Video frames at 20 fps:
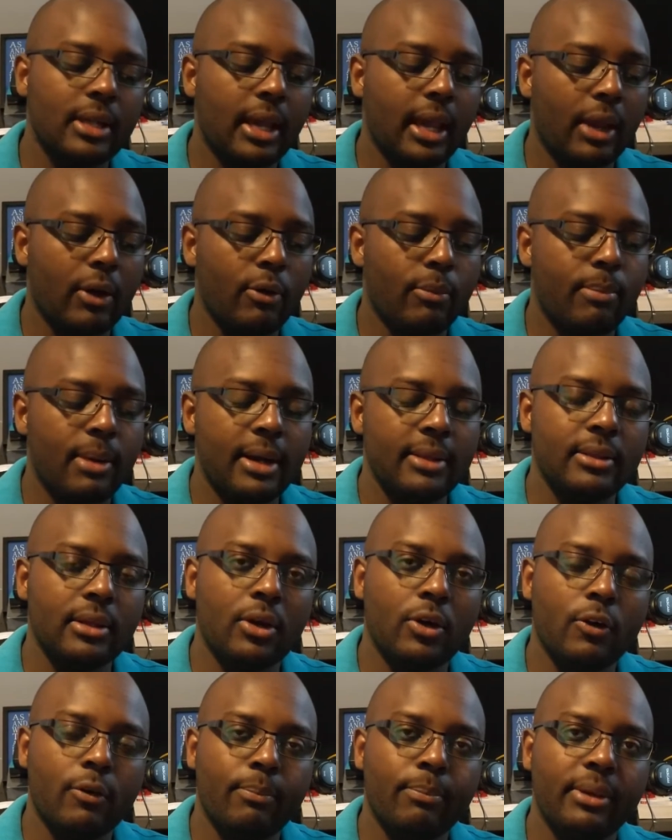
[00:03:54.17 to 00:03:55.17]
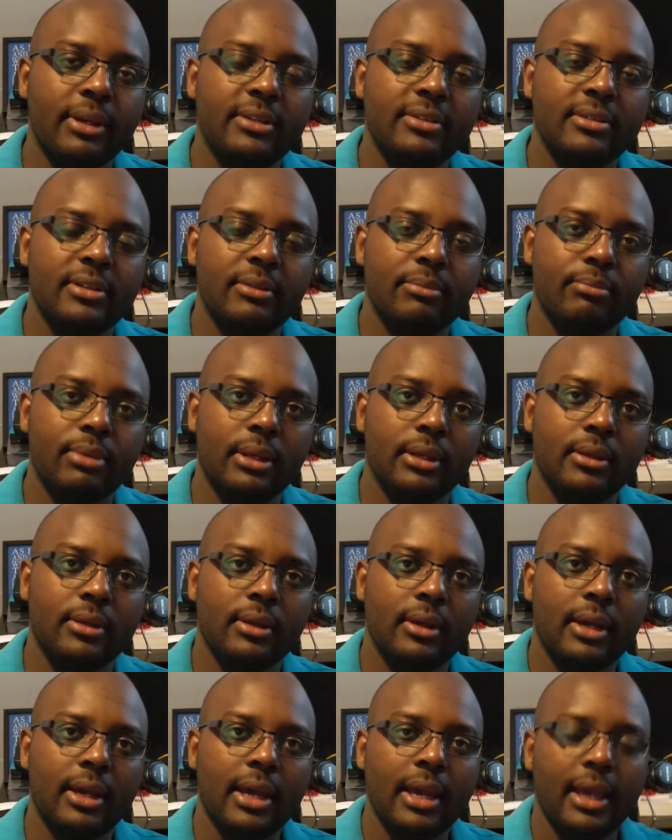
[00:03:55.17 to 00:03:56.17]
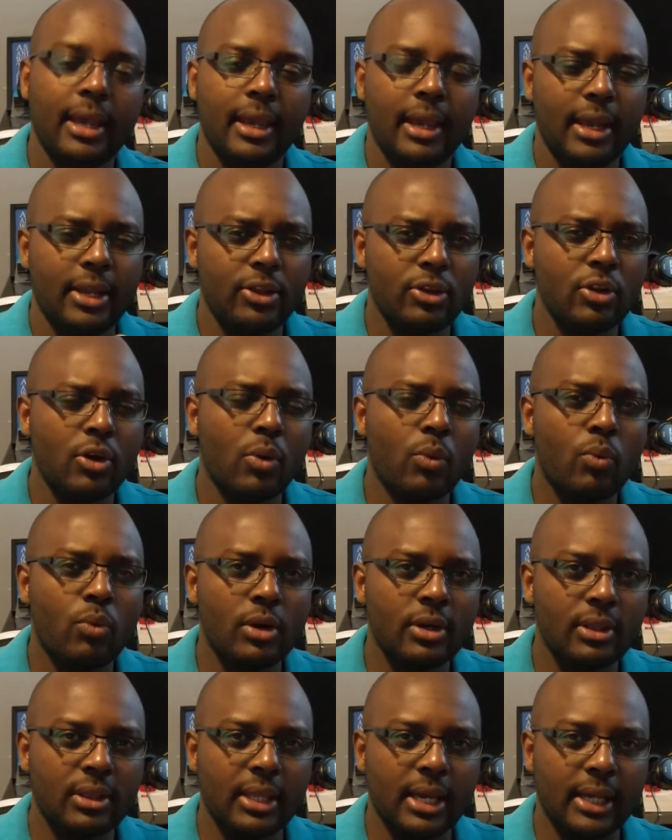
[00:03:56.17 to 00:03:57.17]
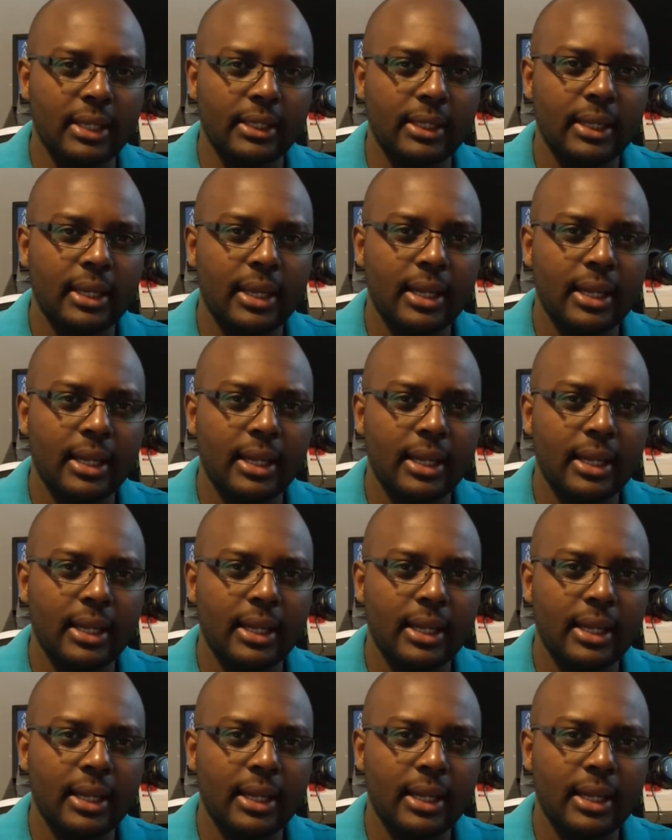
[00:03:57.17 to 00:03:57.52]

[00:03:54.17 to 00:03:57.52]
it will burn the whole PCB, and you don't want that.